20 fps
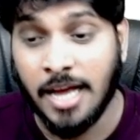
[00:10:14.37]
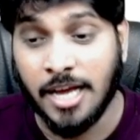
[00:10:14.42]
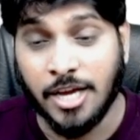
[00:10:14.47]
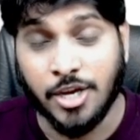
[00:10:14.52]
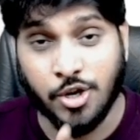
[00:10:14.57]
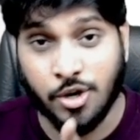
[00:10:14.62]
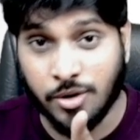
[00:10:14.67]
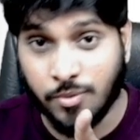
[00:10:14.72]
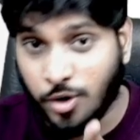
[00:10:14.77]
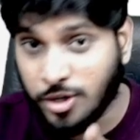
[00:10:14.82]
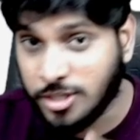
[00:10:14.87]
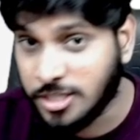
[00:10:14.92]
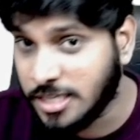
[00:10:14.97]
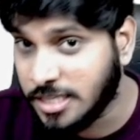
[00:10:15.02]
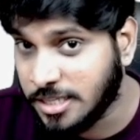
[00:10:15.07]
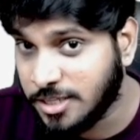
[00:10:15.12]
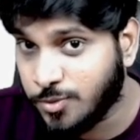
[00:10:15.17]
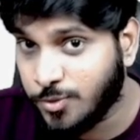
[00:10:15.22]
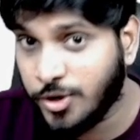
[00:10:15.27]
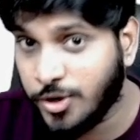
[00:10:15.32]
You are watching
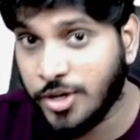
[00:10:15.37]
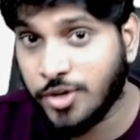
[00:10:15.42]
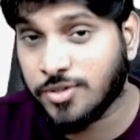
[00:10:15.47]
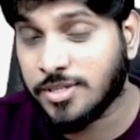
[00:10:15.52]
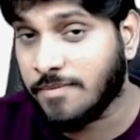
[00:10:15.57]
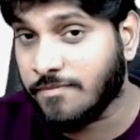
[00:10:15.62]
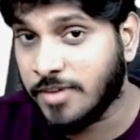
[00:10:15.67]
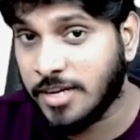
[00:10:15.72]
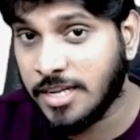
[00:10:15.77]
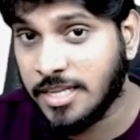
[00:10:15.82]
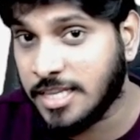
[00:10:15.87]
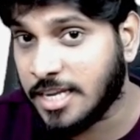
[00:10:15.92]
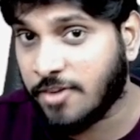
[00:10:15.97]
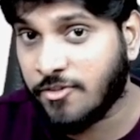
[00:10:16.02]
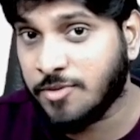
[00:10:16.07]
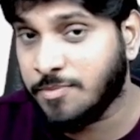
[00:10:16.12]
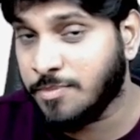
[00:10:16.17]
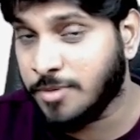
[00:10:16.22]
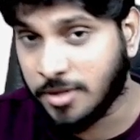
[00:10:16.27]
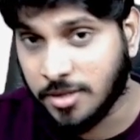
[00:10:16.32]
this video somewhere in the
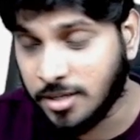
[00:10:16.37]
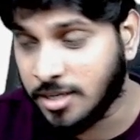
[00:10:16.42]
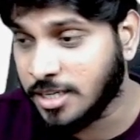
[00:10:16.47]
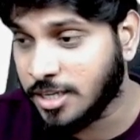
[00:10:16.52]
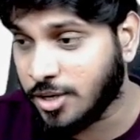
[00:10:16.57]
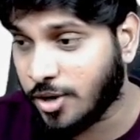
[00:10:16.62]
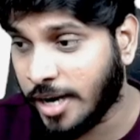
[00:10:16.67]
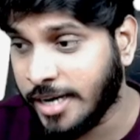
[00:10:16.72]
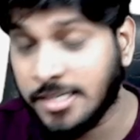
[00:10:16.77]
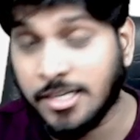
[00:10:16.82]
November earned, right?